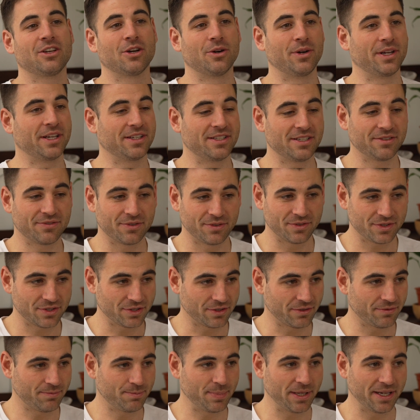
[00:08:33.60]
going at different
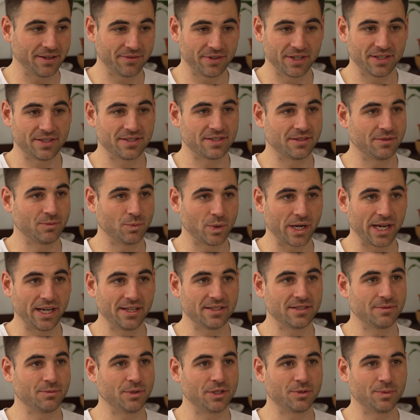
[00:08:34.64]
sort of pivots and
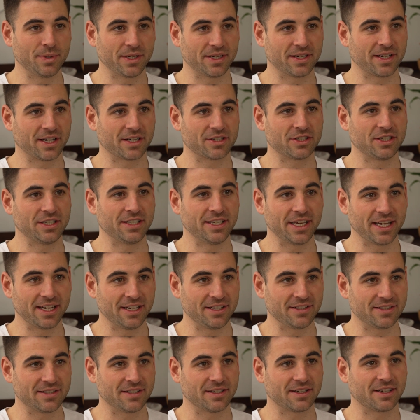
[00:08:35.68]
ways in which we can actually get
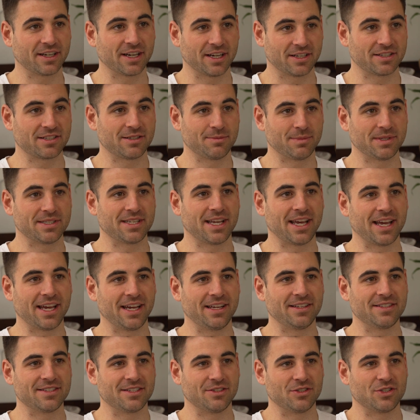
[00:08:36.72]
into customers'
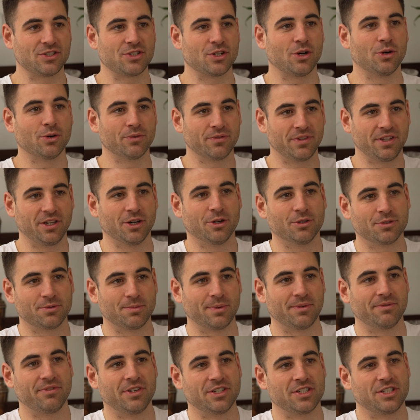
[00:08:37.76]
hands and solve the
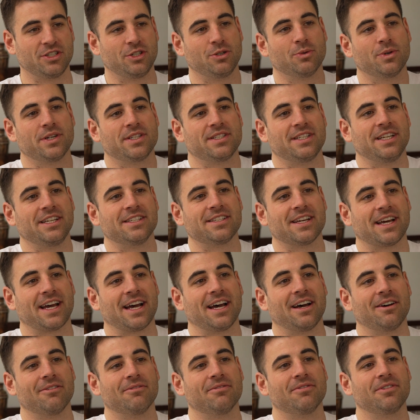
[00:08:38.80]
ultimate vision. You always need to
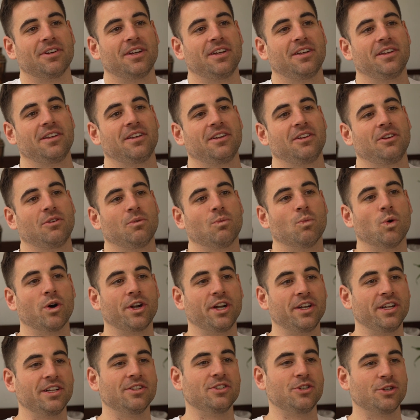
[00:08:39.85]
have what
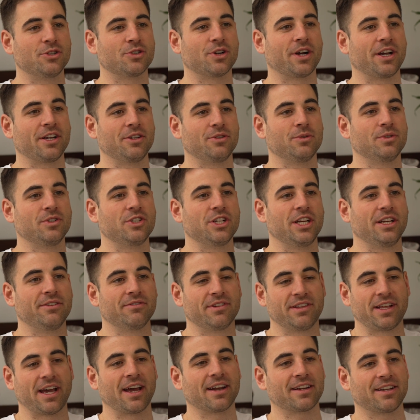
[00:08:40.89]
it is you're trying to achieve,
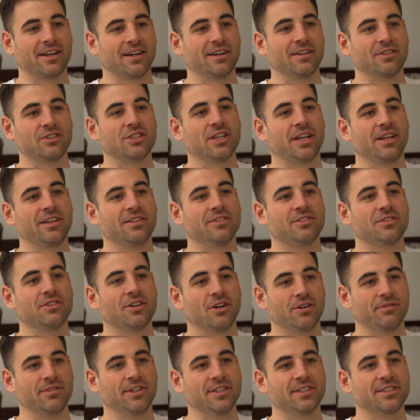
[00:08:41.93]
and that can't change,
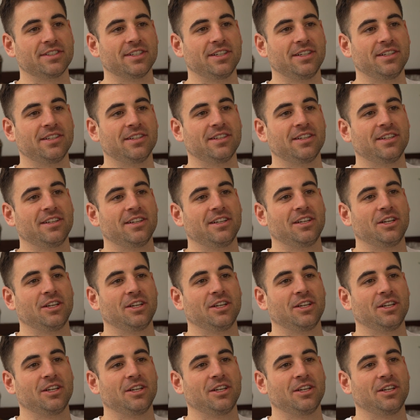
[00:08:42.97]
obviously.